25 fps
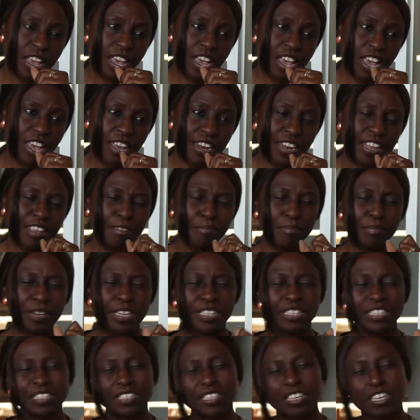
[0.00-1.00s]
And
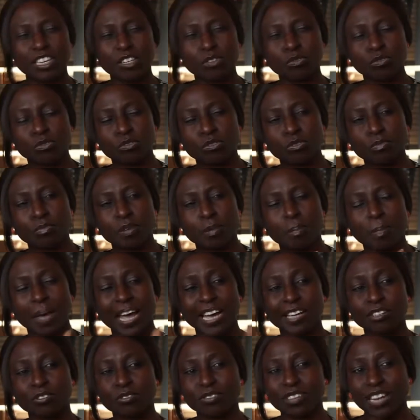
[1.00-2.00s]
immediately it took me back to